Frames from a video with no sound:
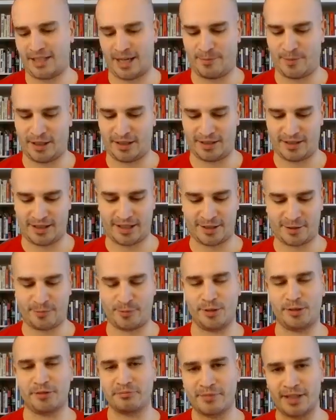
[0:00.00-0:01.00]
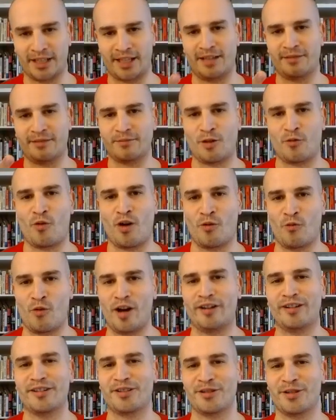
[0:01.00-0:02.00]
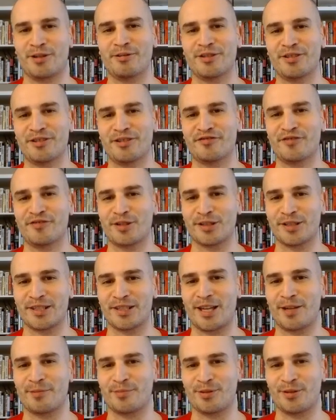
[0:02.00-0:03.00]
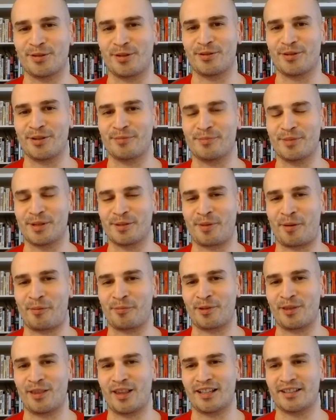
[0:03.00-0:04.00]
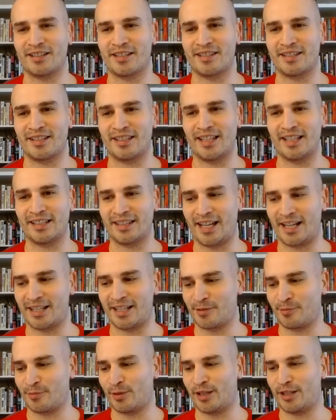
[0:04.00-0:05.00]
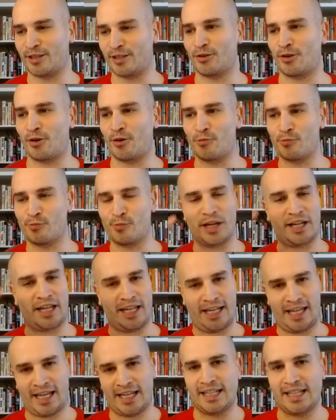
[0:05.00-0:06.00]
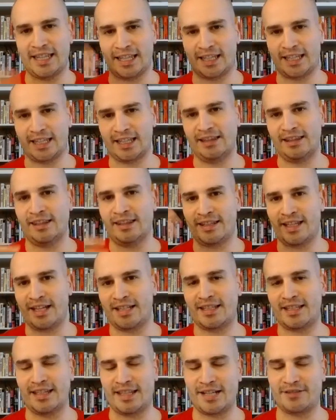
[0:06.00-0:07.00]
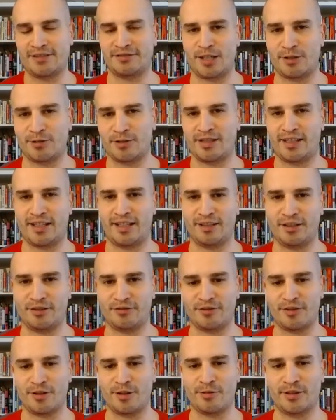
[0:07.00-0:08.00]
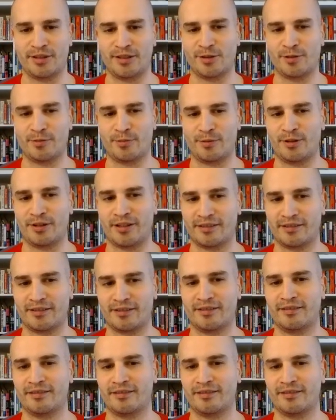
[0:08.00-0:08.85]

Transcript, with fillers: that makes sense but again awareness is always the first step so I'm, I'm glad to see that that's in place so again anything that's left outstanding for you at this point